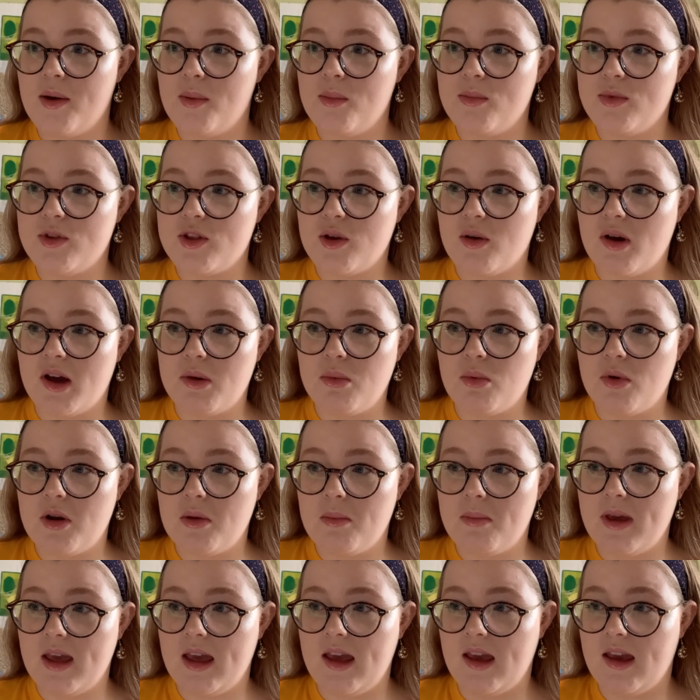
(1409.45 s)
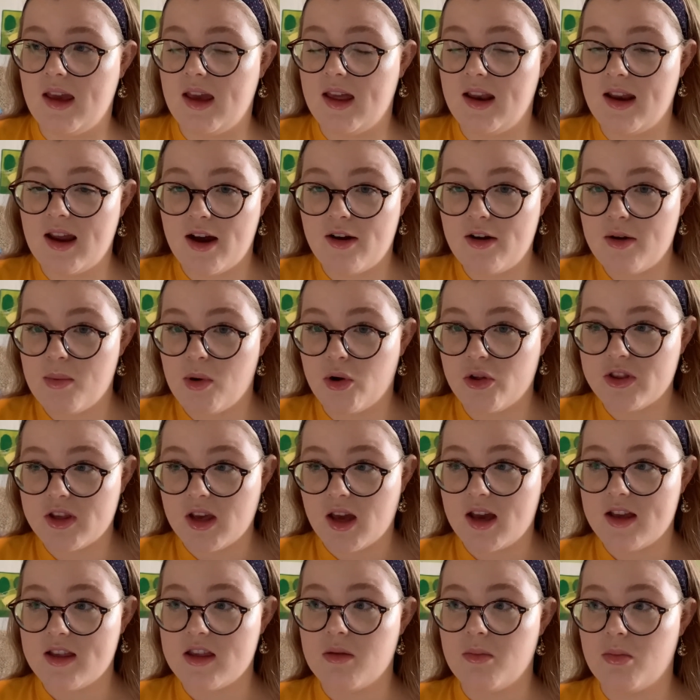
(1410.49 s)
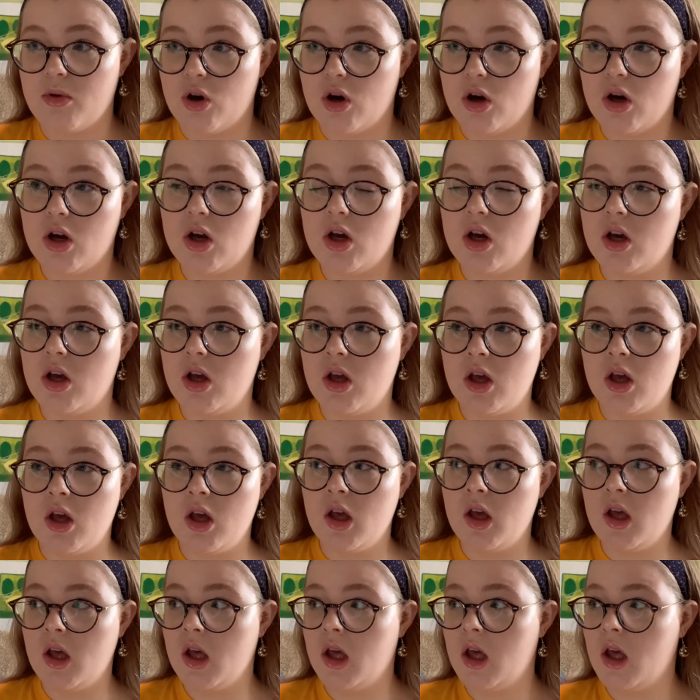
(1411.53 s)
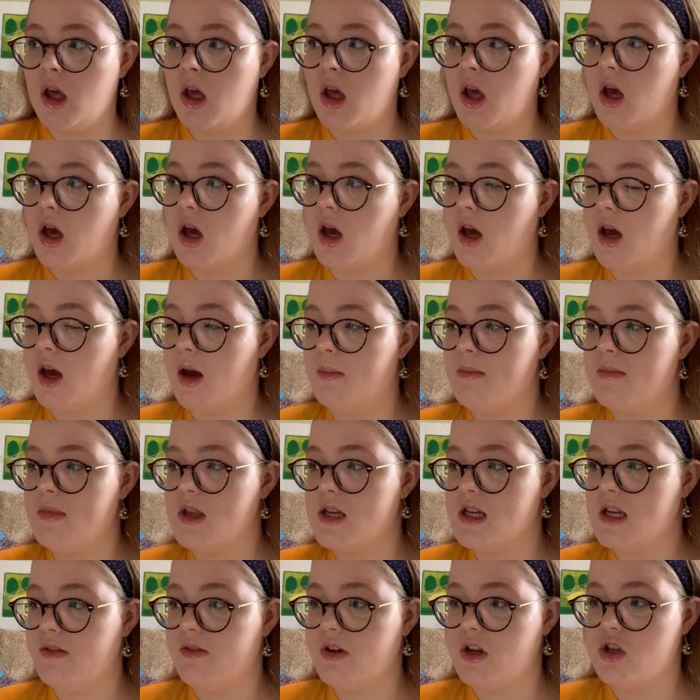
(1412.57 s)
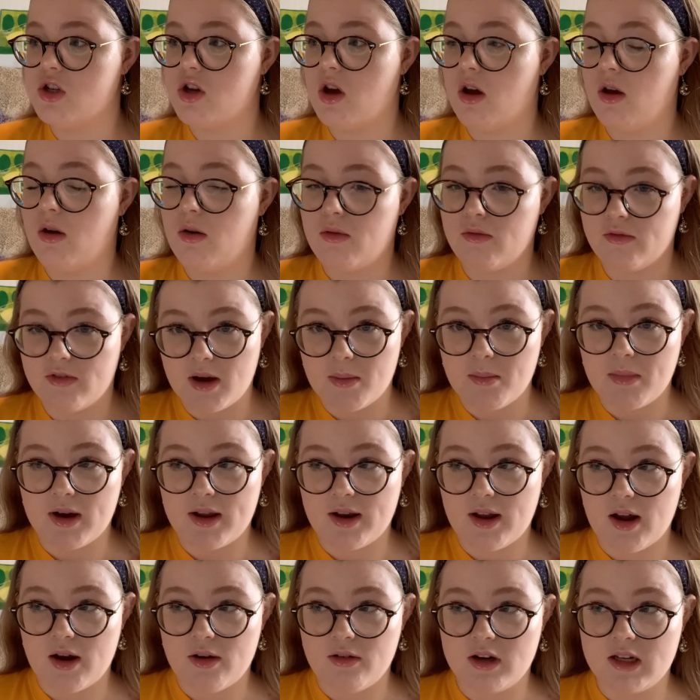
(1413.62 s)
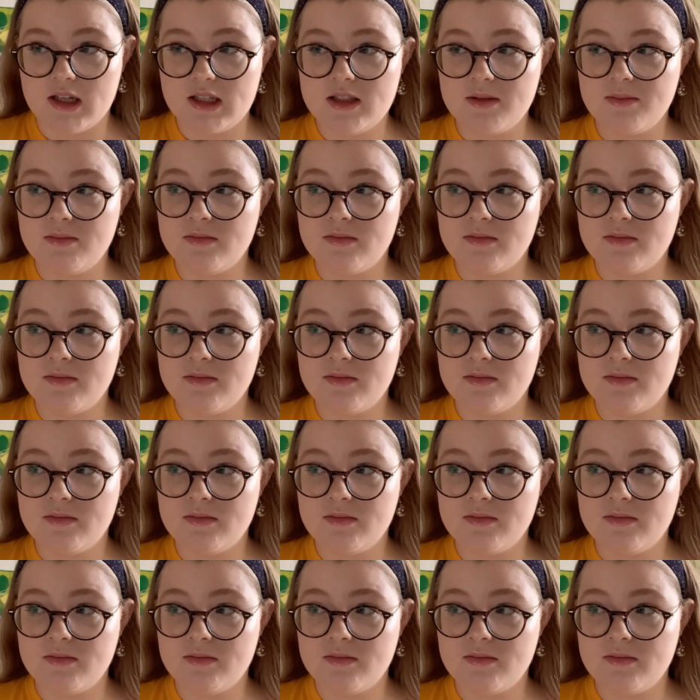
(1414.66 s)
So I'd want to be in Harry Potter as the book, the TV show Vampire Diaries,